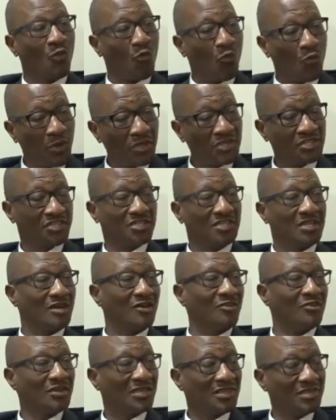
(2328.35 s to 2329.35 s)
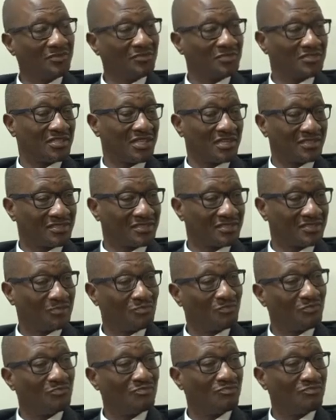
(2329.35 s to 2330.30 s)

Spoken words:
which now gives us